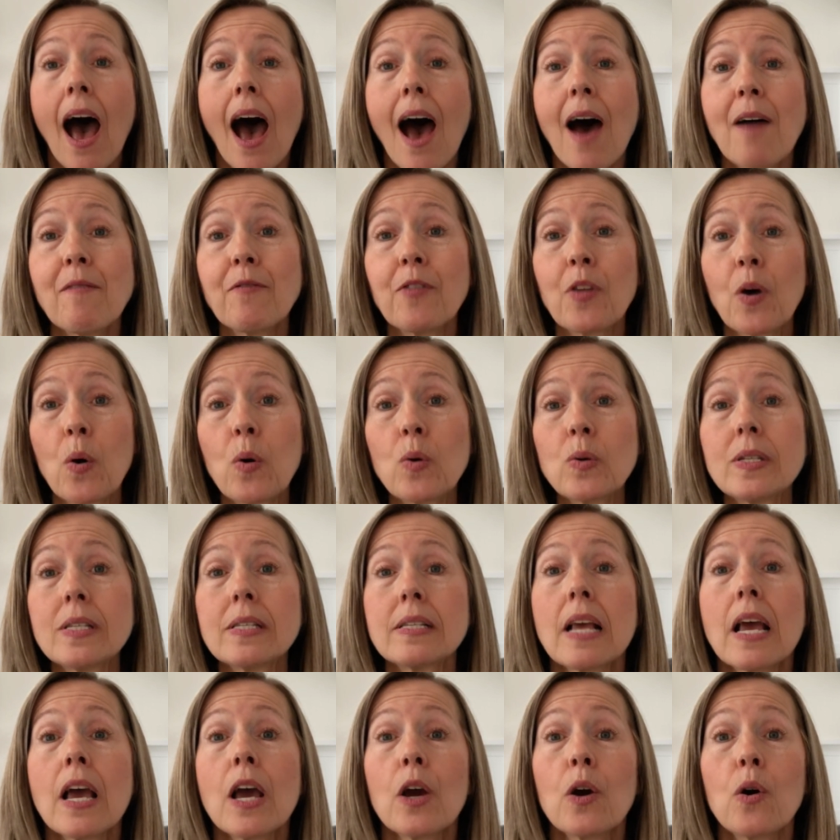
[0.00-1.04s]
of
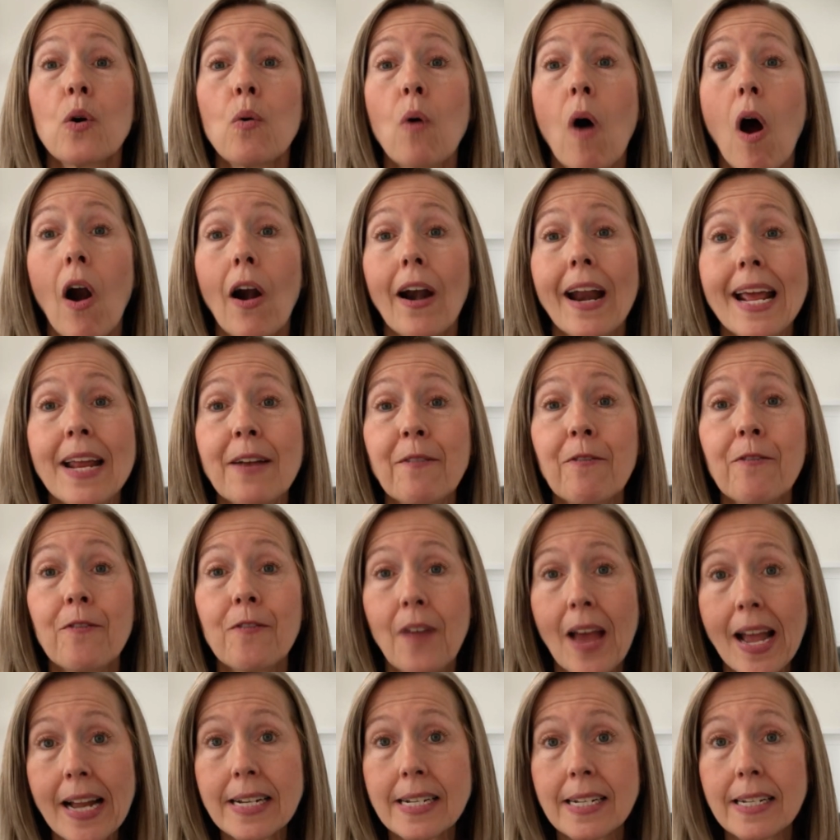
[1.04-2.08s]
those who are
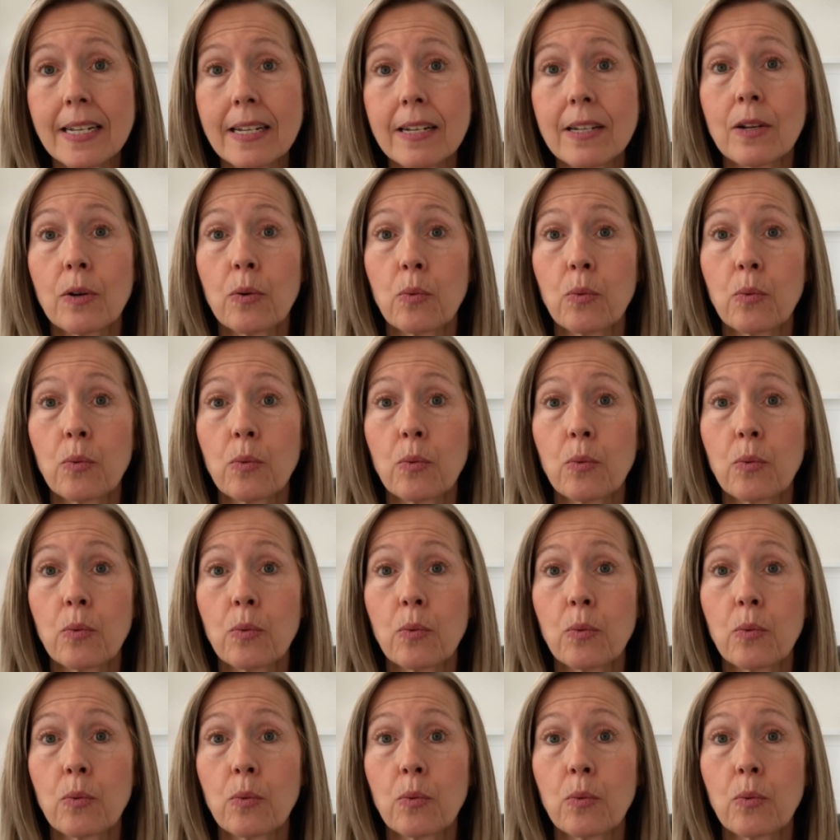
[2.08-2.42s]
infected